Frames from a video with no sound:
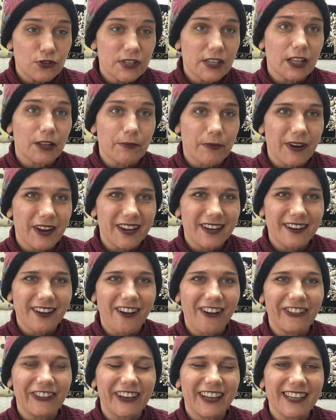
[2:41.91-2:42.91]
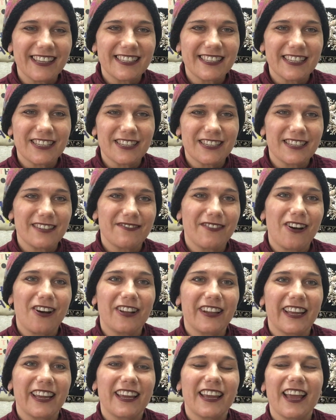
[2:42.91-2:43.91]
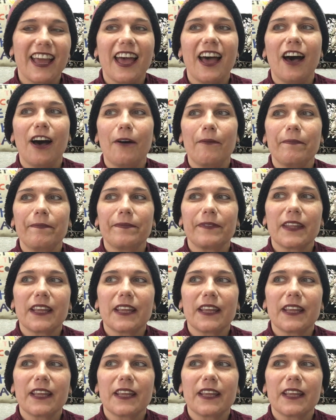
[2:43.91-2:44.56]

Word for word: celebrate holidays such as Diwali. Um,